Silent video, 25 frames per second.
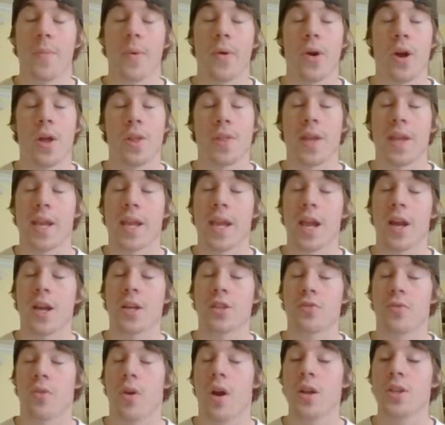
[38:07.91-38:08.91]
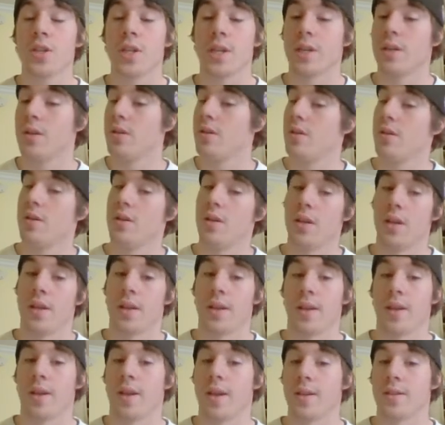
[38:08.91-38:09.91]
I want to thank you guys for watching.
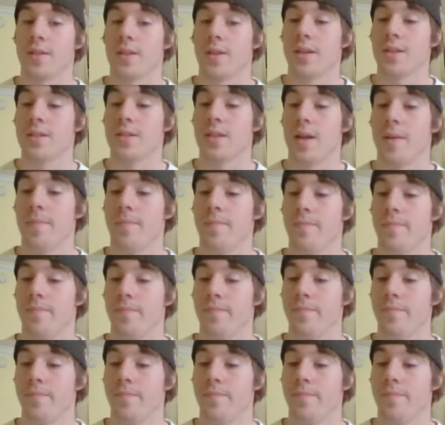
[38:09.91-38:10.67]
Catch you next time.